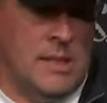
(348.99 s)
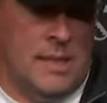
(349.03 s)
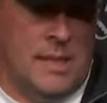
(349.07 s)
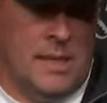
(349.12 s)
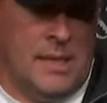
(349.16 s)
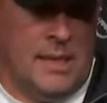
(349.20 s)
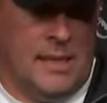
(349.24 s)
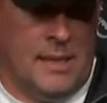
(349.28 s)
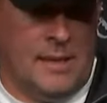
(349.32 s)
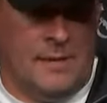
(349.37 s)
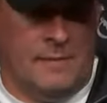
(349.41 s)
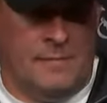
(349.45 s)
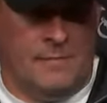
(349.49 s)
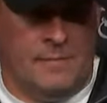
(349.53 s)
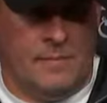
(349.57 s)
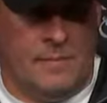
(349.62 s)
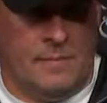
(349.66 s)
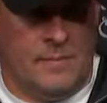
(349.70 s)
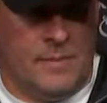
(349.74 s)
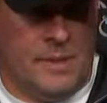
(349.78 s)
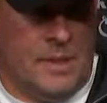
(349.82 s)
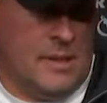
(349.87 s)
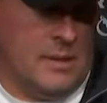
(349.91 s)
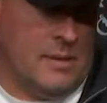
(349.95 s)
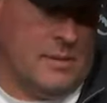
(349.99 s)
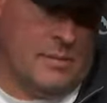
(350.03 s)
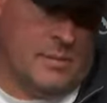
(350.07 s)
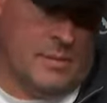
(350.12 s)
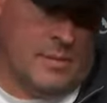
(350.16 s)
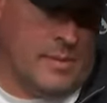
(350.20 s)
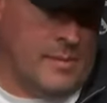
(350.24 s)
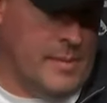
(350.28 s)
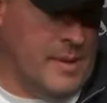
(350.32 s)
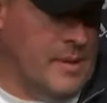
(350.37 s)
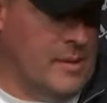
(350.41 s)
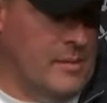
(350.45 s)
And, you know,
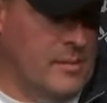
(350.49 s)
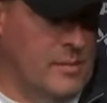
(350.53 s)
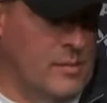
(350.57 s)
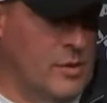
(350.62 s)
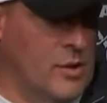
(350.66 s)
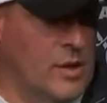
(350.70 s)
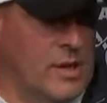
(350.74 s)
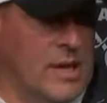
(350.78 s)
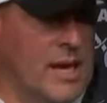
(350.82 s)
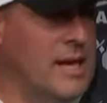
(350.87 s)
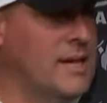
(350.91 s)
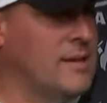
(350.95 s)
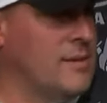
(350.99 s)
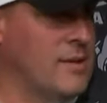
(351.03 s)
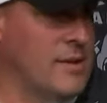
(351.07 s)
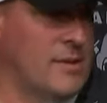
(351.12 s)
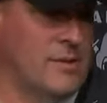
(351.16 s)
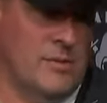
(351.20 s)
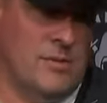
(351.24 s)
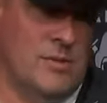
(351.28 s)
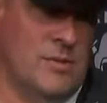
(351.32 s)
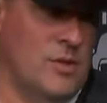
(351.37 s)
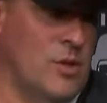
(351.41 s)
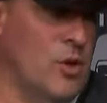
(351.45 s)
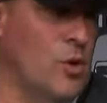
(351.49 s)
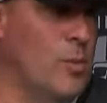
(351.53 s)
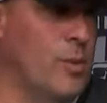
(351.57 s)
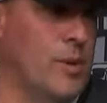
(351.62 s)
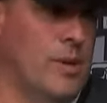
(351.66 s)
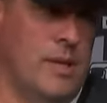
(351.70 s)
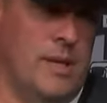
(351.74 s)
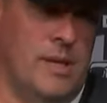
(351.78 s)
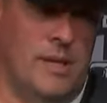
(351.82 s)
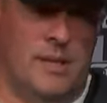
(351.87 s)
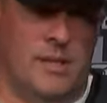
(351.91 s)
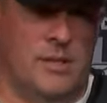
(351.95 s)
I mean, look, there's
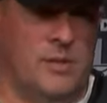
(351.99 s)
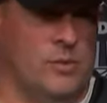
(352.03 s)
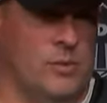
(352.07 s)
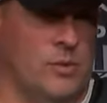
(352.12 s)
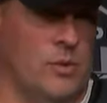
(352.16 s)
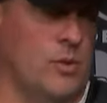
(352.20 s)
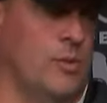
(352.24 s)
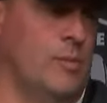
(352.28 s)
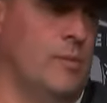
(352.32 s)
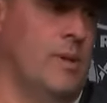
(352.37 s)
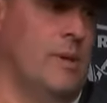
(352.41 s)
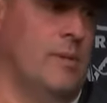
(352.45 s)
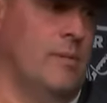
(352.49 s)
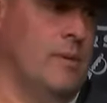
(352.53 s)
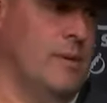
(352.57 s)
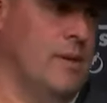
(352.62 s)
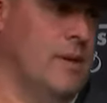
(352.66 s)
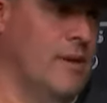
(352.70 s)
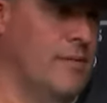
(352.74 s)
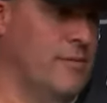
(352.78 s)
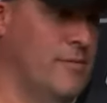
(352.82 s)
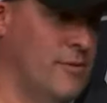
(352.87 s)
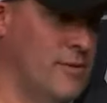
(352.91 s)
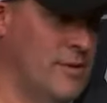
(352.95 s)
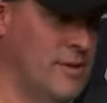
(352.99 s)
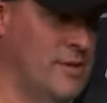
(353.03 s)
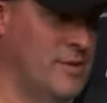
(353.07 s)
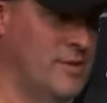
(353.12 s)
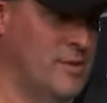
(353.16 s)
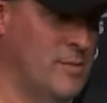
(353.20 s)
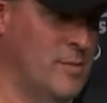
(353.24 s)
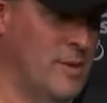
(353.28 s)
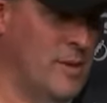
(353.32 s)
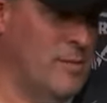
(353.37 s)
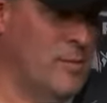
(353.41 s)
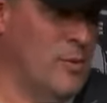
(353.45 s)
nobody in this room that would love for this
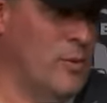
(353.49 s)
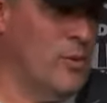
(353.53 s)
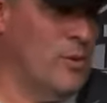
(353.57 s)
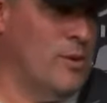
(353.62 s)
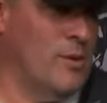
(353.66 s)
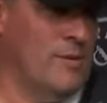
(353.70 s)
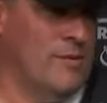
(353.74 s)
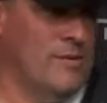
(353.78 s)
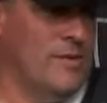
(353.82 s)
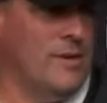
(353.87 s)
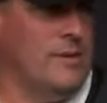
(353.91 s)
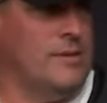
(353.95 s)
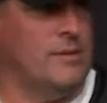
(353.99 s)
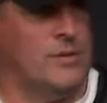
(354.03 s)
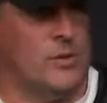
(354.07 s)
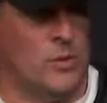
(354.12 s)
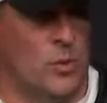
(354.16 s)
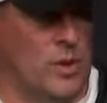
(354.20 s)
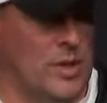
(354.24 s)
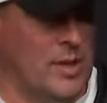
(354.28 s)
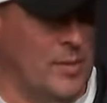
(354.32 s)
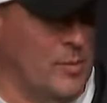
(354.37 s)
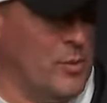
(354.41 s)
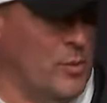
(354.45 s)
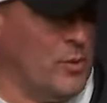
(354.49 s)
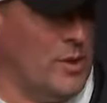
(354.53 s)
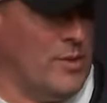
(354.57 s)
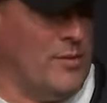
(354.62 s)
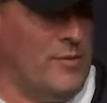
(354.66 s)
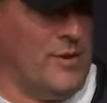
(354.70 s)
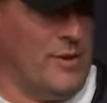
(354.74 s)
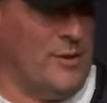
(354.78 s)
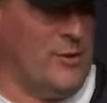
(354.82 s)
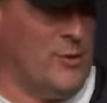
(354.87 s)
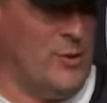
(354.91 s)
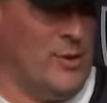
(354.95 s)
to be more of a
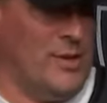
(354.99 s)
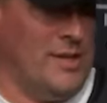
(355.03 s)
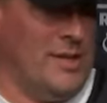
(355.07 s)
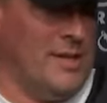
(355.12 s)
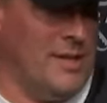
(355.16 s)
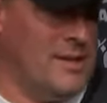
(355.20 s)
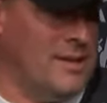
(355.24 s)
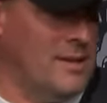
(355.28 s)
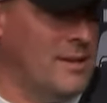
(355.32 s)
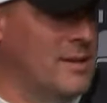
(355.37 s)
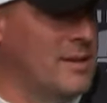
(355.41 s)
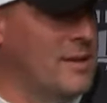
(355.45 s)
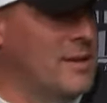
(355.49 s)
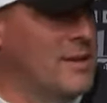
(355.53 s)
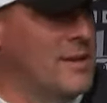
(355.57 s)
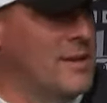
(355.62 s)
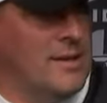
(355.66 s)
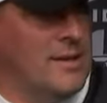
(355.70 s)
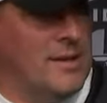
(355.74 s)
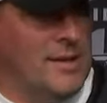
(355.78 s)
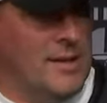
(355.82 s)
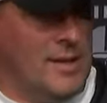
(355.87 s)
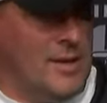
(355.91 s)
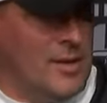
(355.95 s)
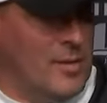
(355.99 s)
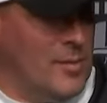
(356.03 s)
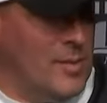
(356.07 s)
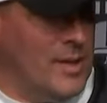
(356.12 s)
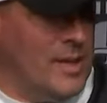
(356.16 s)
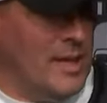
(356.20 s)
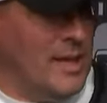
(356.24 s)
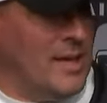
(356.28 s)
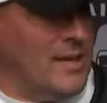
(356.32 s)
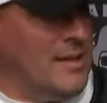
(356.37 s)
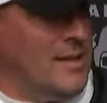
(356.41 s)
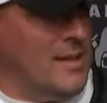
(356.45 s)
20-point victory than, you know,
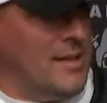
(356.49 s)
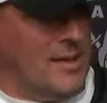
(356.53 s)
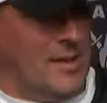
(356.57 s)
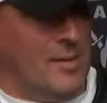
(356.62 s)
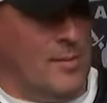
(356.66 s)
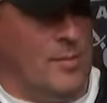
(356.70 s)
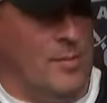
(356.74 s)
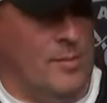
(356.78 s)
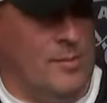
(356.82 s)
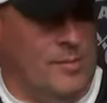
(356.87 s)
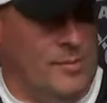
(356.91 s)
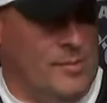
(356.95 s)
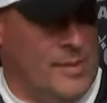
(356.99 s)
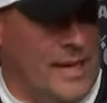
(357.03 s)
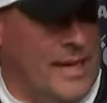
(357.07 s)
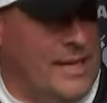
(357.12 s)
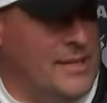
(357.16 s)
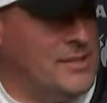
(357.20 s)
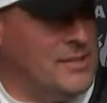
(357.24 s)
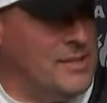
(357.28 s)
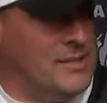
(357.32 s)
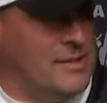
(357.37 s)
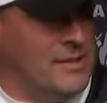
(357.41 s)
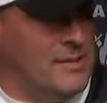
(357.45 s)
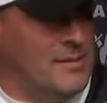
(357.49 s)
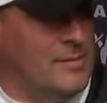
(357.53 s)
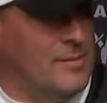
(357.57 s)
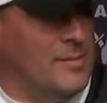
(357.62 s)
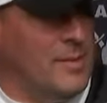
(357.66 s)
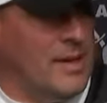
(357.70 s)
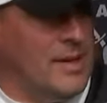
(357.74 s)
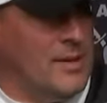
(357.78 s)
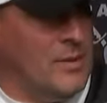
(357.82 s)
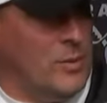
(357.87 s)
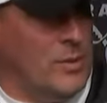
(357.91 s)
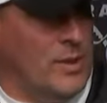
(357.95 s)
me. I think I'm aging
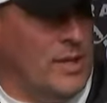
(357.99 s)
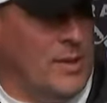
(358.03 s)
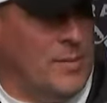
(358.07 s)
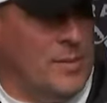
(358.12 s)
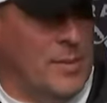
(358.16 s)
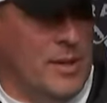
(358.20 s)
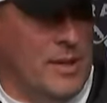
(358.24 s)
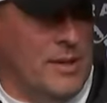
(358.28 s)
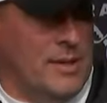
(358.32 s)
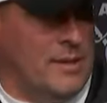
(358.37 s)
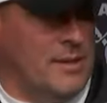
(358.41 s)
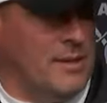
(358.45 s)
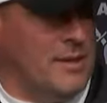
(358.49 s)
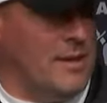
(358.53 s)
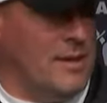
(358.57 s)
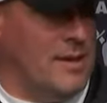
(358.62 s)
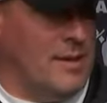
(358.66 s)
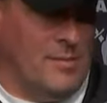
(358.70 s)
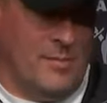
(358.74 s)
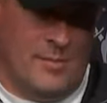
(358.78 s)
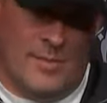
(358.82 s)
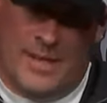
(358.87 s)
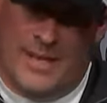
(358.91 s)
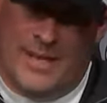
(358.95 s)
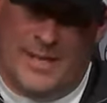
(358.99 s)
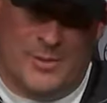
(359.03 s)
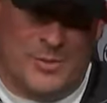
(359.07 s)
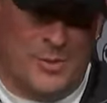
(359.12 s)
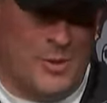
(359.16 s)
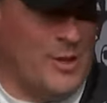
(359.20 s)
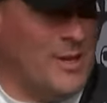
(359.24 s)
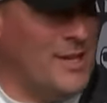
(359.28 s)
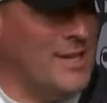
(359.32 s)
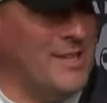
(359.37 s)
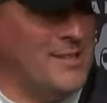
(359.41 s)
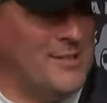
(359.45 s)
by the week, but it is
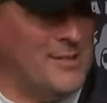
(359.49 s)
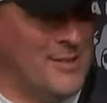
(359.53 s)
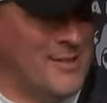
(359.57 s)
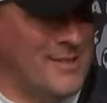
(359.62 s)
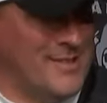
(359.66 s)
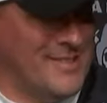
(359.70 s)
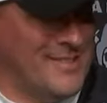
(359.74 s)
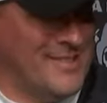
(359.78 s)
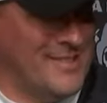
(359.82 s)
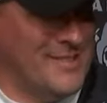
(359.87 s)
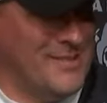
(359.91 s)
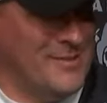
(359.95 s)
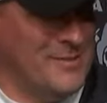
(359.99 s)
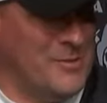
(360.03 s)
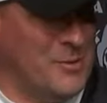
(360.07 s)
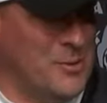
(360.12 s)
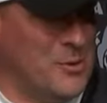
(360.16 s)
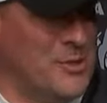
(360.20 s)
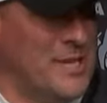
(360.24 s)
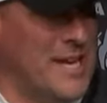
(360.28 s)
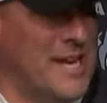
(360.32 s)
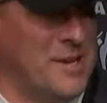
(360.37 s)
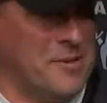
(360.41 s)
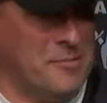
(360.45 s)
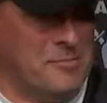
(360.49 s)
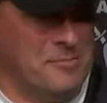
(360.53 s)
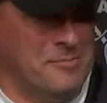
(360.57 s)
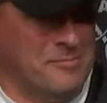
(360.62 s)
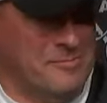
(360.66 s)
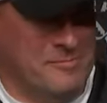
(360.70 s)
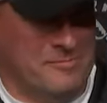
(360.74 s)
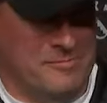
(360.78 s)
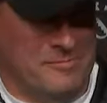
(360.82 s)
what it is. We'll take them.